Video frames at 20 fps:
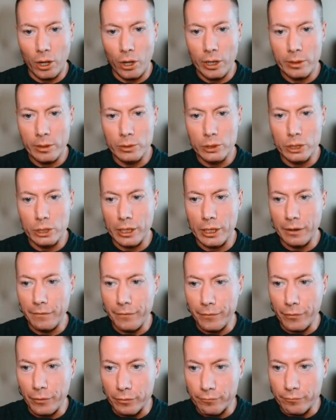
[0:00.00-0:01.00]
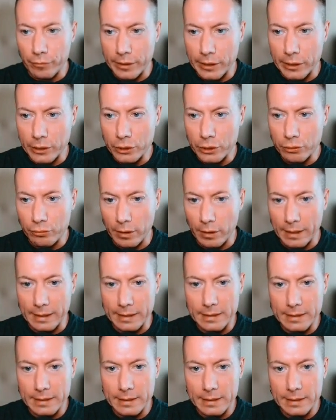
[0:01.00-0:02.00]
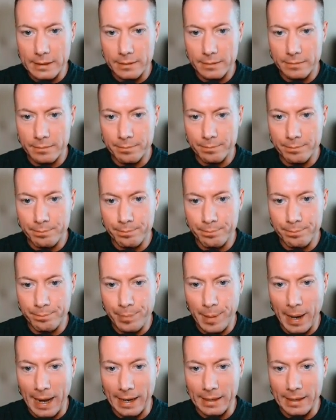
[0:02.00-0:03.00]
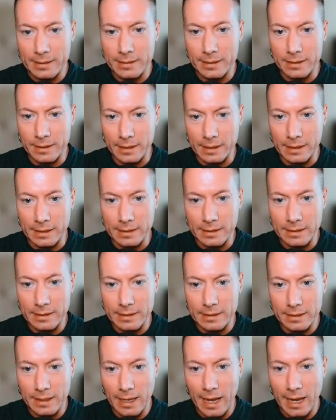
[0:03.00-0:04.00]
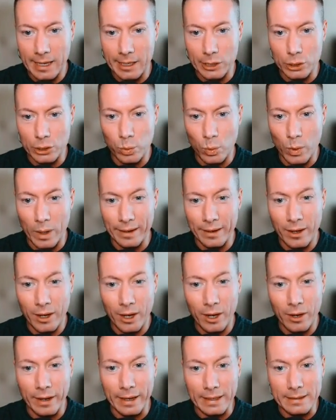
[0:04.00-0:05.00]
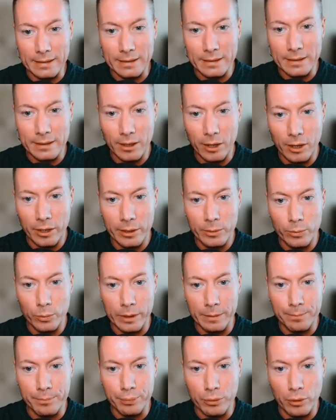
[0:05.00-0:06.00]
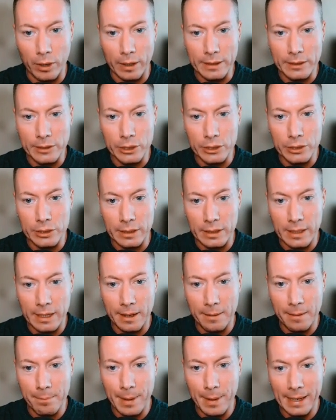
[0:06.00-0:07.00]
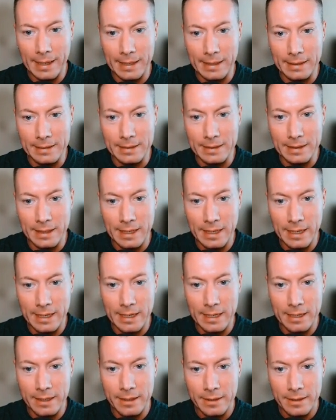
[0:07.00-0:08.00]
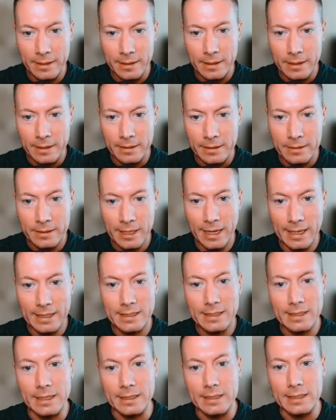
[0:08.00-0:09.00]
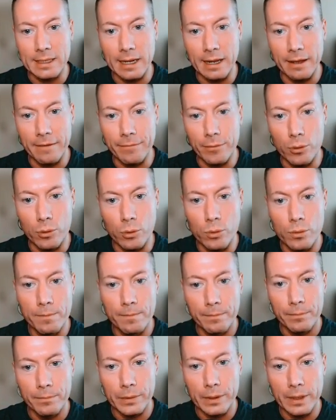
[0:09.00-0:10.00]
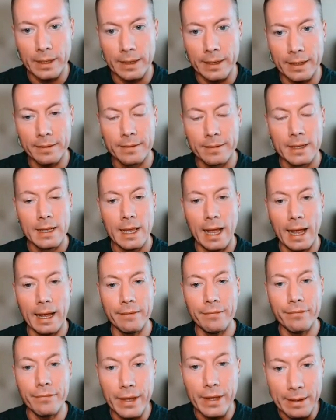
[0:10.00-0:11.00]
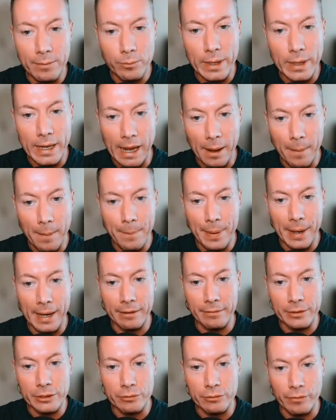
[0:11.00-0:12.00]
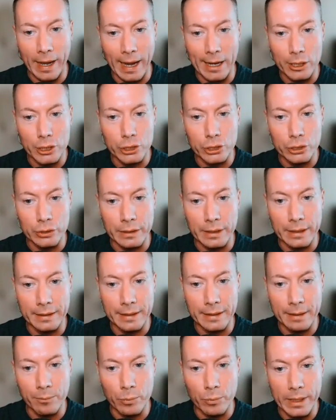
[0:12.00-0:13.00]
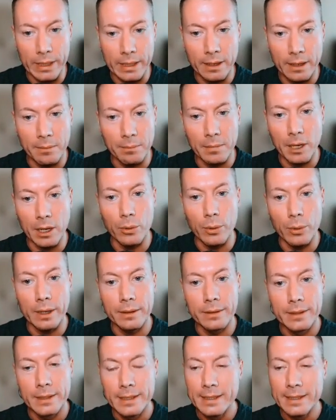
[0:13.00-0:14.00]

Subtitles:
I was looking for a retrace back to these H1 highs. I wanted price just to come back into here, test this level. Yeah, and then we get a bearish reaction and then we come lower.